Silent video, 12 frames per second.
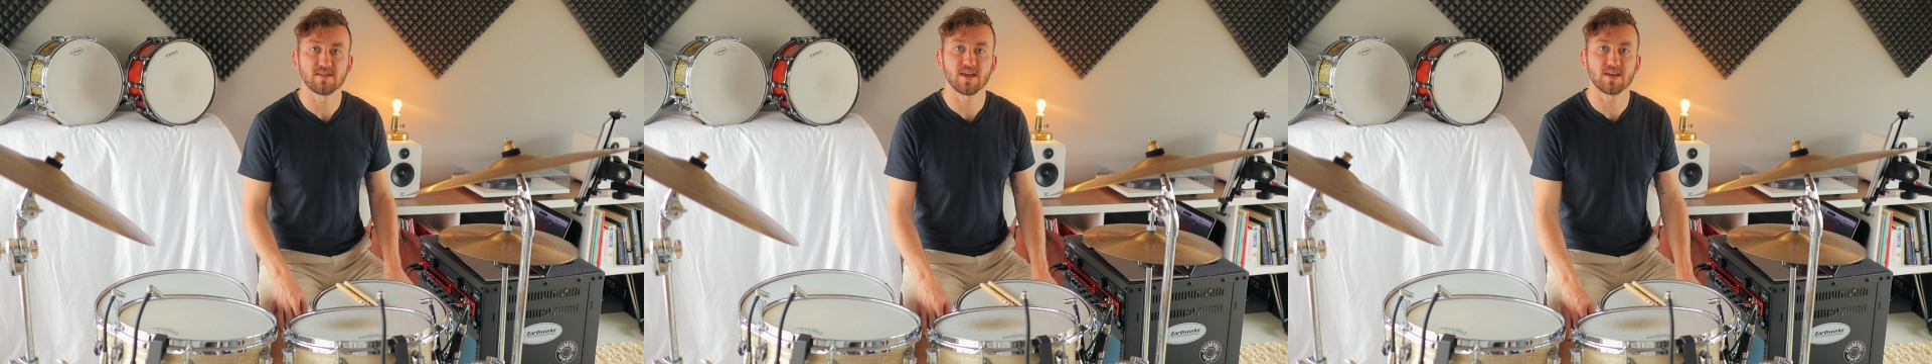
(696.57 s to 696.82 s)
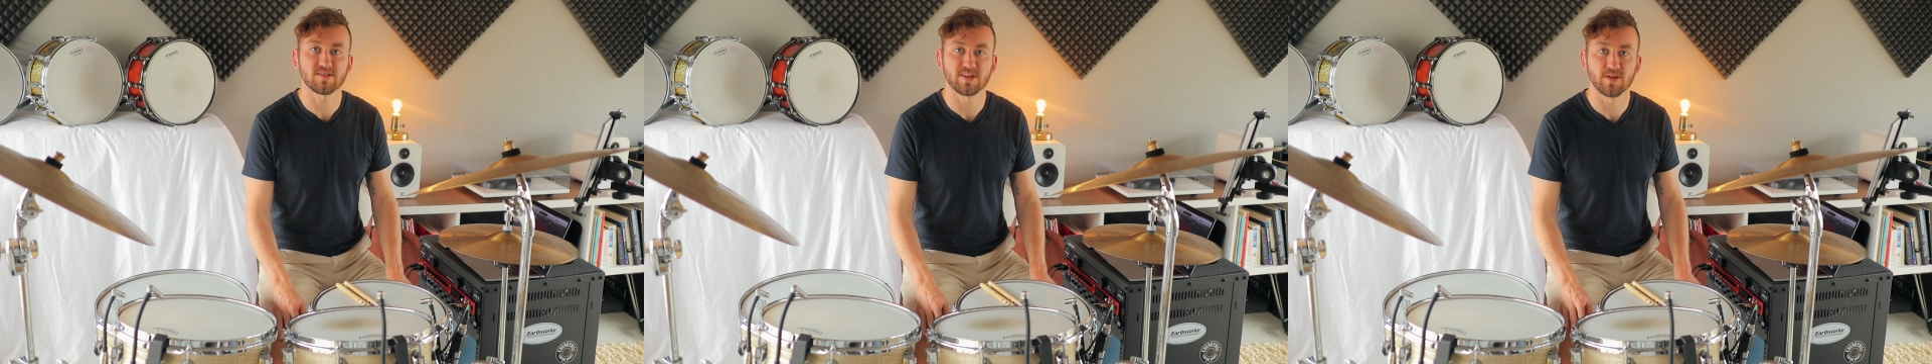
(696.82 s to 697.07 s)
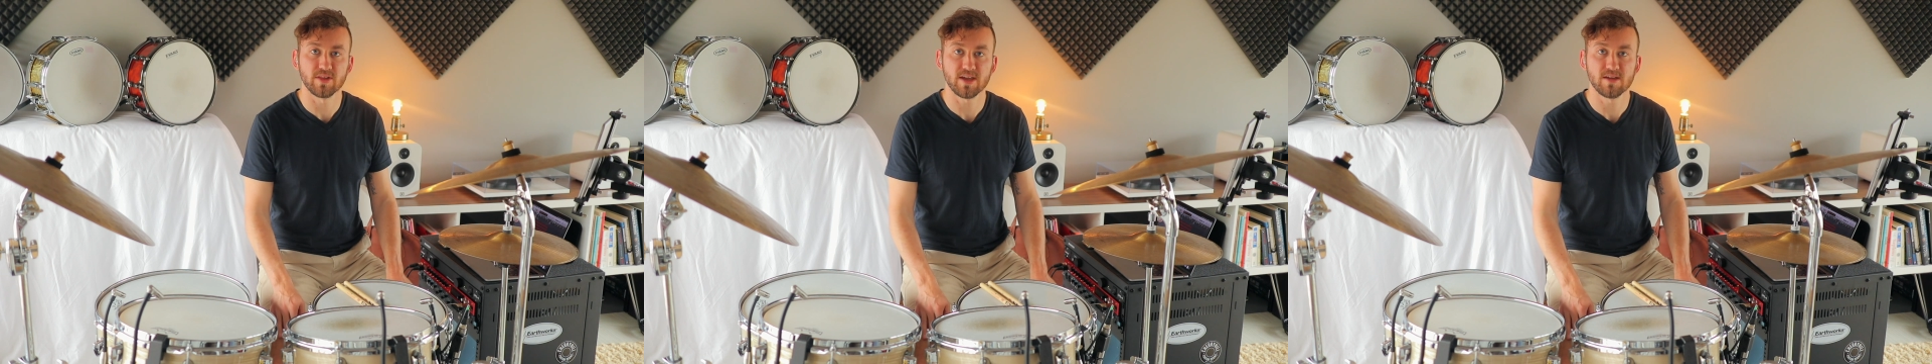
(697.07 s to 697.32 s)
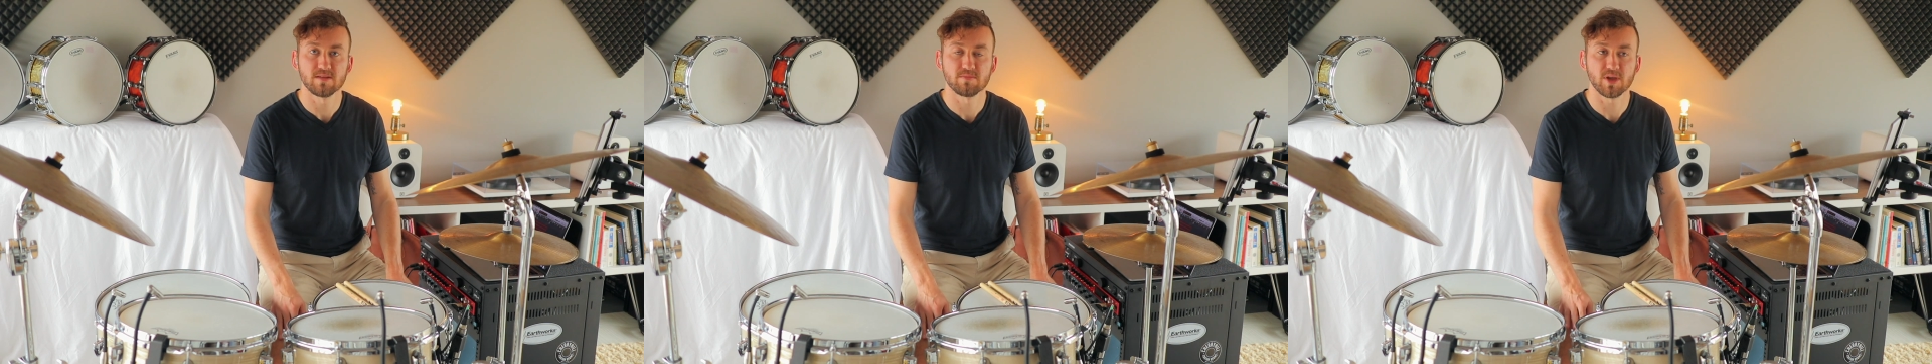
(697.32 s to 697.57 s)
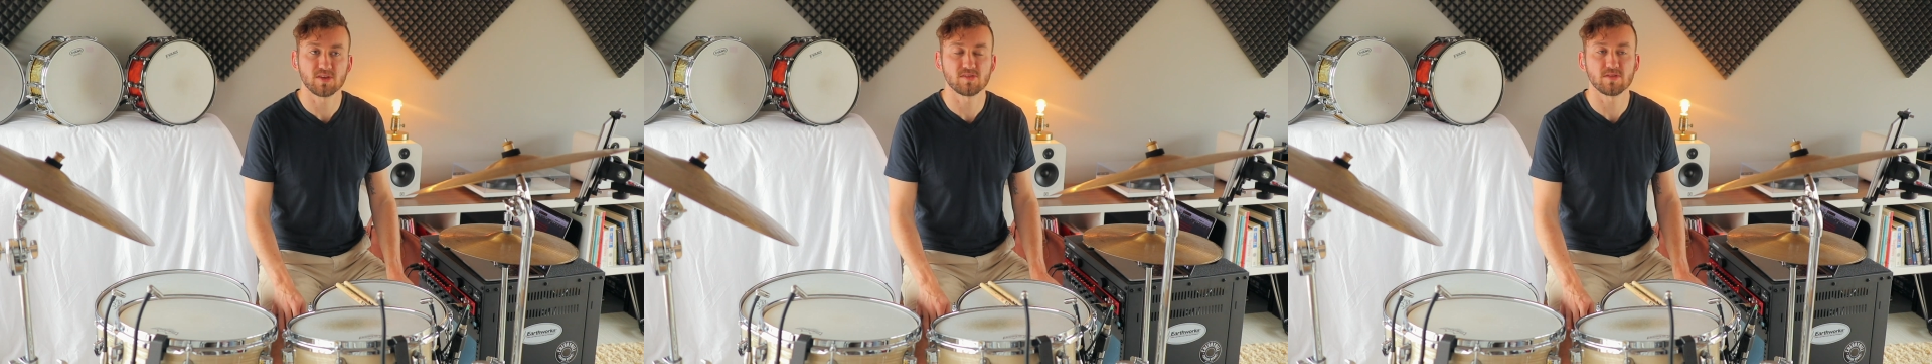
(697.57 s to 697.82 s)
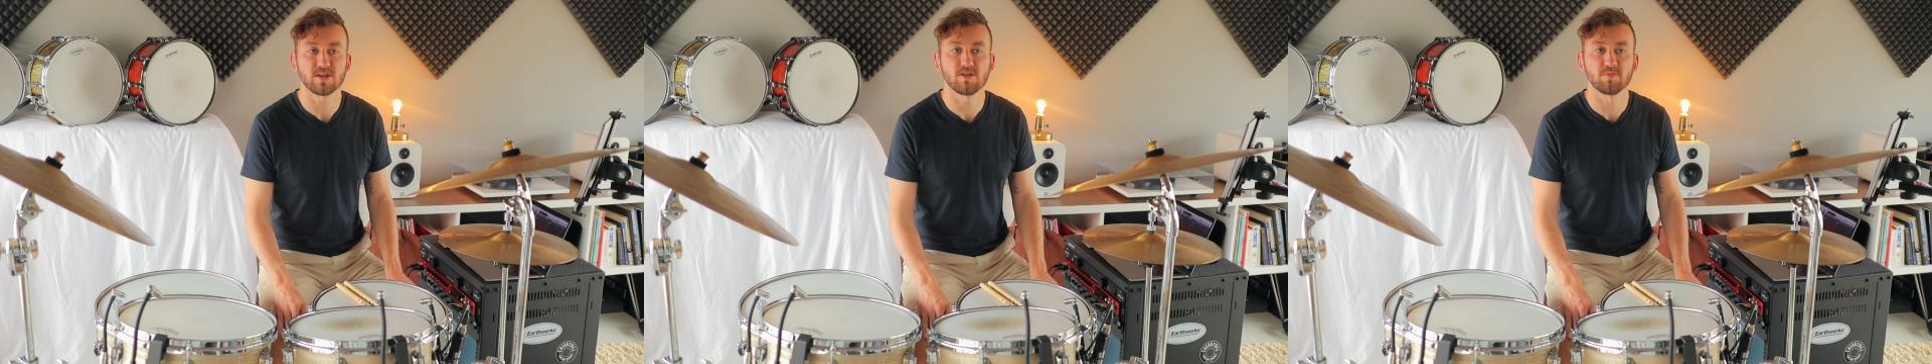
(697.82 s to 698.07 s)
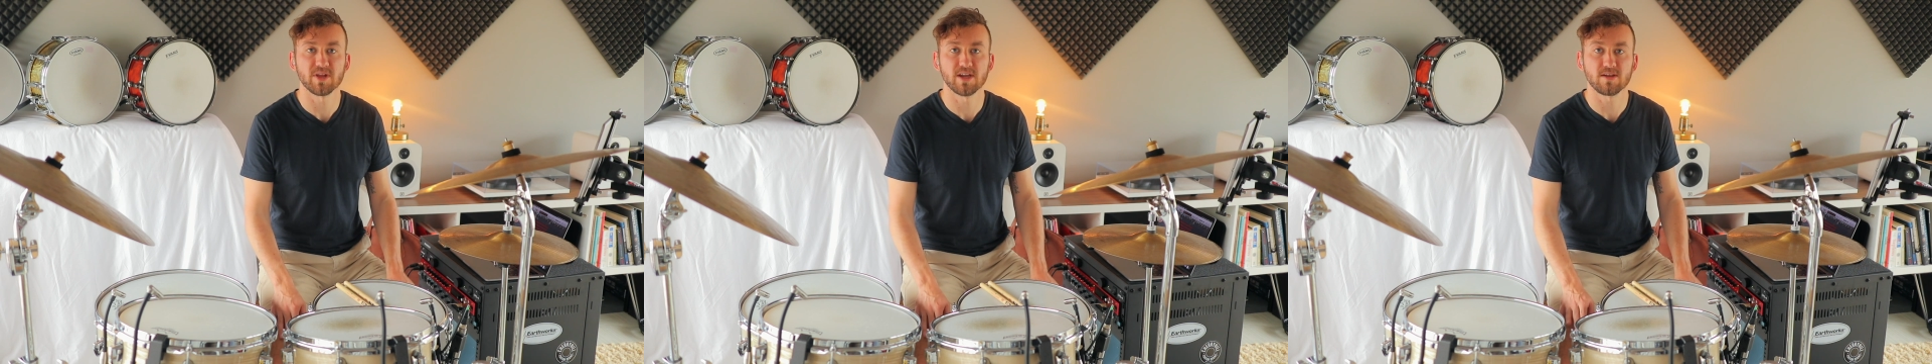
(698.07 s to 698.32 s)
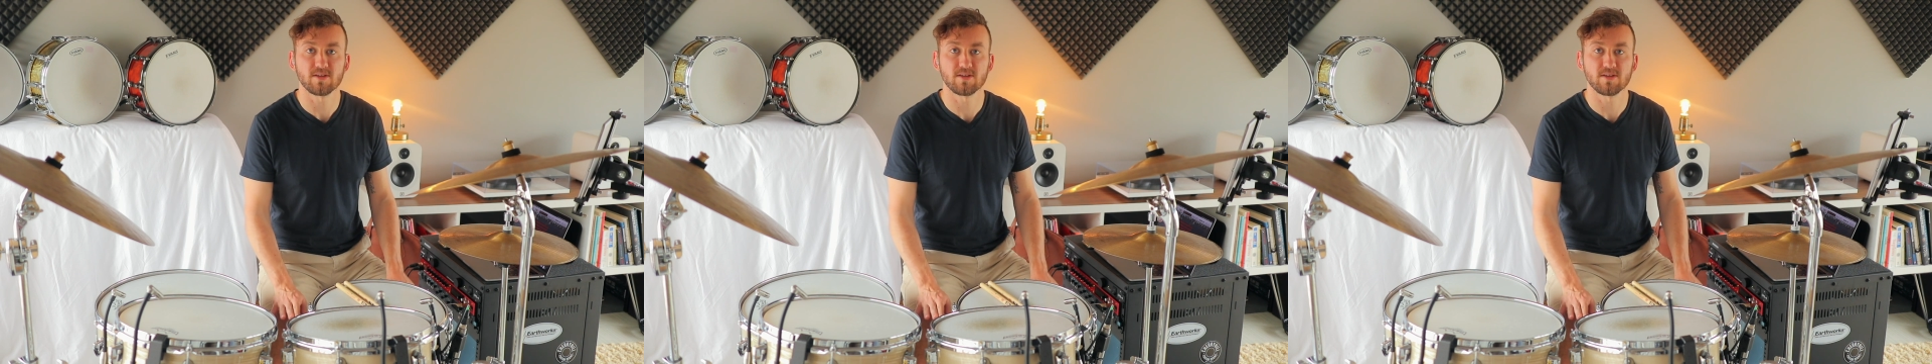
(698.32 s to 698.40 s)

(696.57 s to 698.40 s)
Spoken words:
Take it slowly, make sure that you're playing it